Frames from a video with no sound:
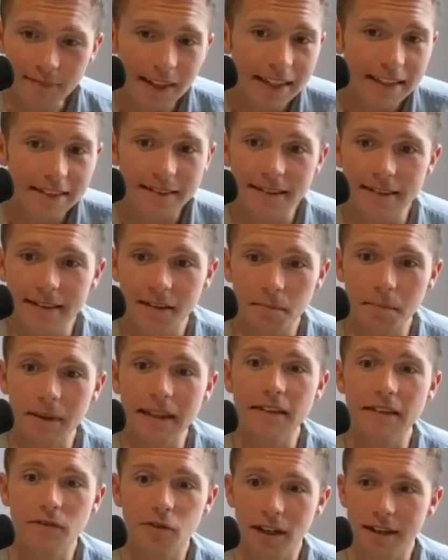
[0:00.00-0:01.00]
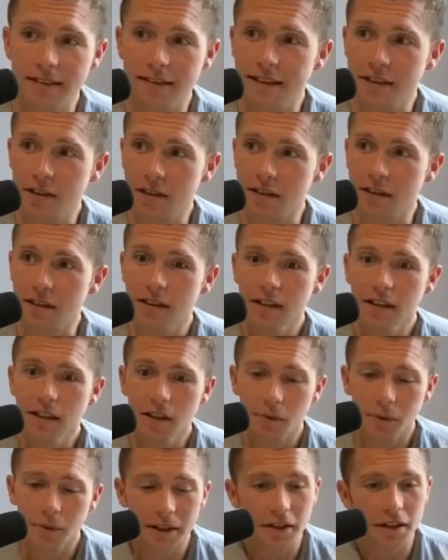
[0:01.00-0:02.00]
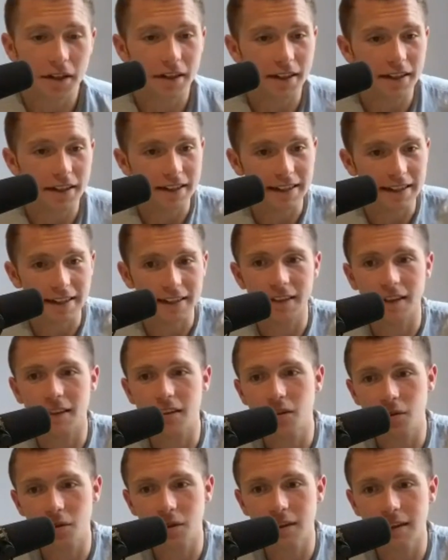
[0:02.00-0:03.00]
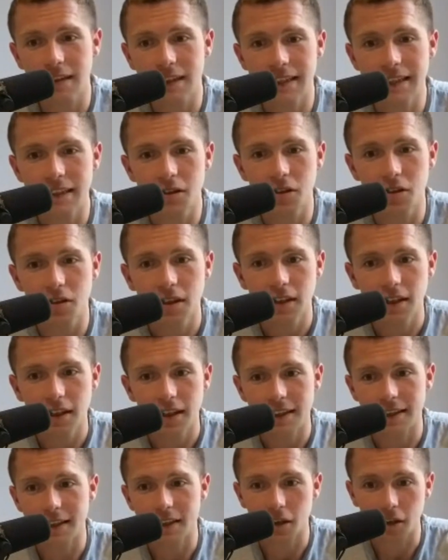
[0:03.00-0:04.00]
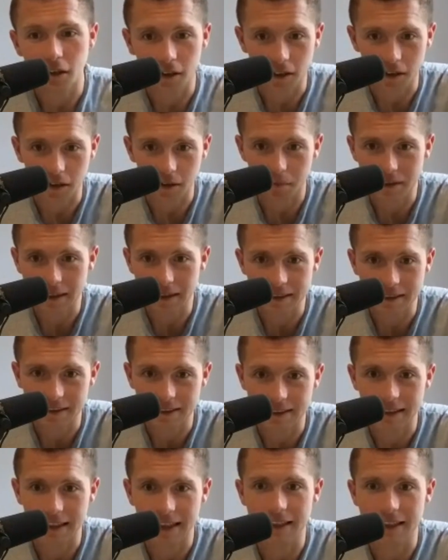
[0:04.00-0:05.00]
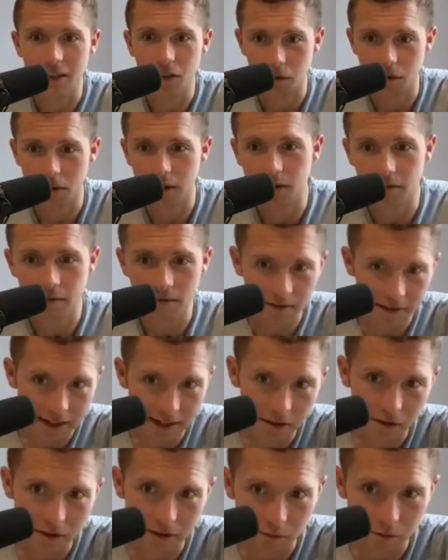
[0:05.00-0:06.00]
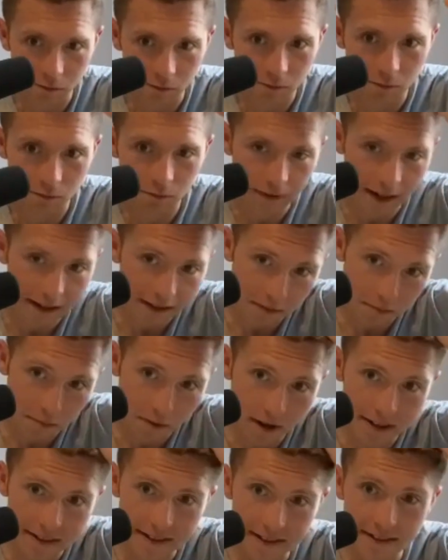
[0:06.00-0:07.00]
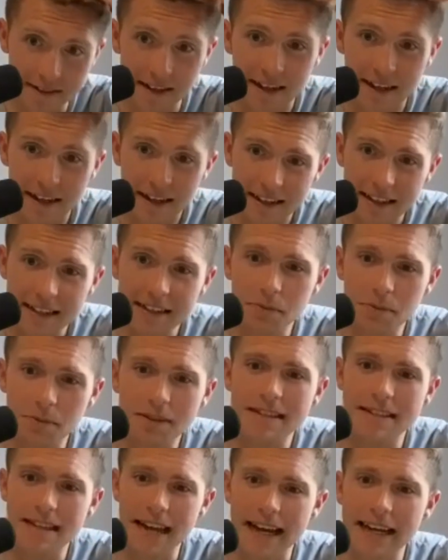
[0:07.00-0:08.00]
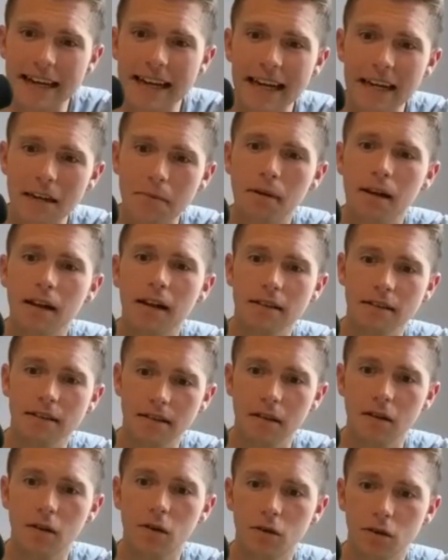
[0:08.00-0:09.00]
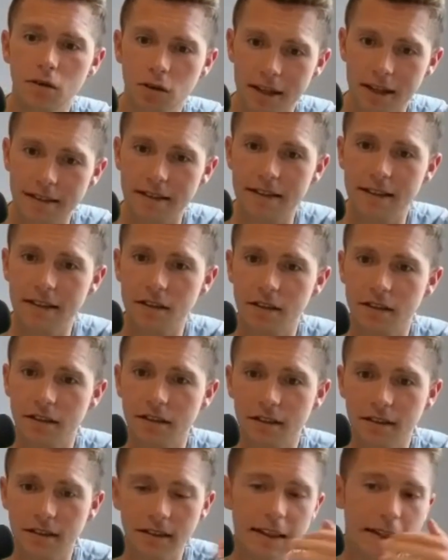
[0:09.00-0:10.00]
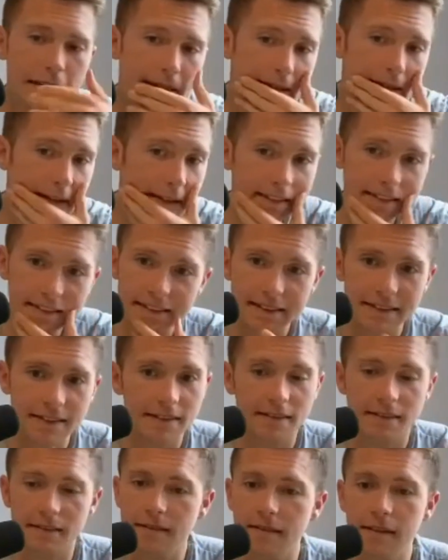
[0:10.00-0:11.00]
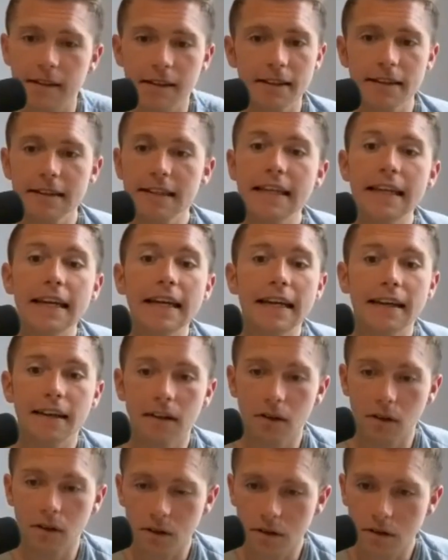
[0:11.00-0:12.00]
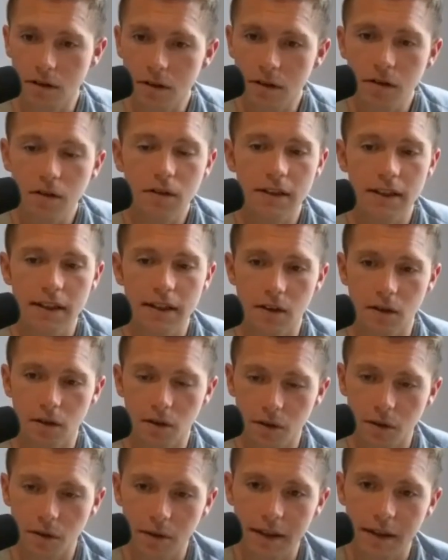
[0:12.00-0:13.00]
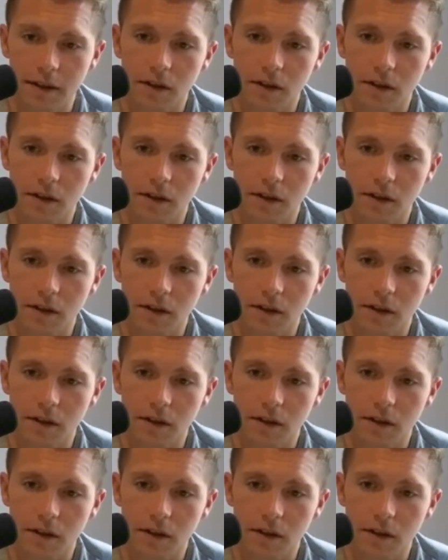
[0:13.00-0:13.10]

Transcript: is the speed of transition. When you look at the industrial age and then you look at the PC age, you know, entering enterprises, these were decade plus long transitions. This is year long, 2 year long, 3 year